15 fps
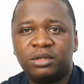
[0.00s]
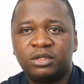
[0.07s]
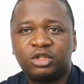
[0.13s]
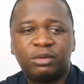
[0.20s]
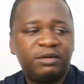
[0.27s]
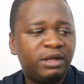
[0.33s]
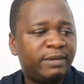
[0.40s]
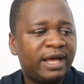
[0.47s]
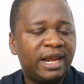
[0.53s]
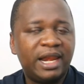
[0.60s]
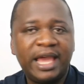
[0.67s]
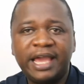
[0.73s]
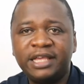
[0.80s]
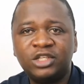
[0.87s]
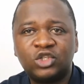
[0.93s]
Some of them are
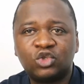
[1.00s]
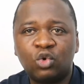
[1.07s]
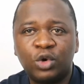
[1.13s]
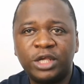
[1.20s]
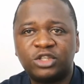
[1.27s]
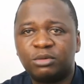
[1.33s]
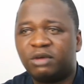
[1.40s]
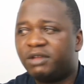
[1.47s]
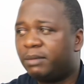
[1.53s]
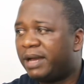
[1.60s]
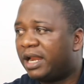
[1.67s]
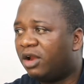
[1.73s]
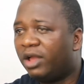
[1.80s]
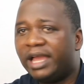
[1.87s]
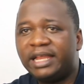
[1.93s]
learning sewing, some of them
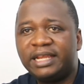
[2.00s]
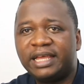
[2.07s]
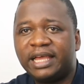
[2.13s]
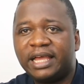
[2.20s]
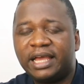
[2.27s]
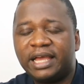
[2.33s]
are learning